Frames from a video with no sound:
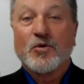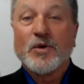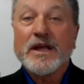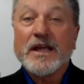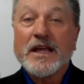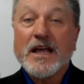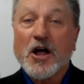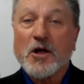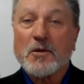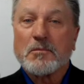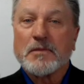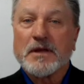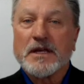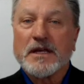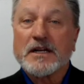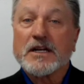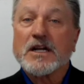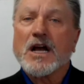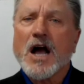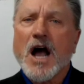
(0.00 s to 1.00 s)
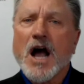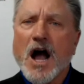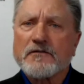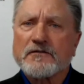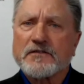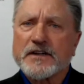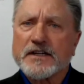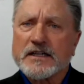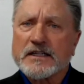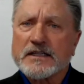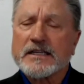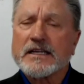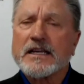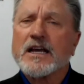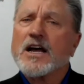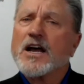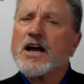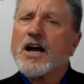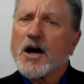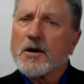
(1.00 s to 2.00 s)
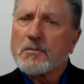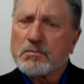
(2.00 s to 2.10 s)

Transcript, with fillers: We help men confidently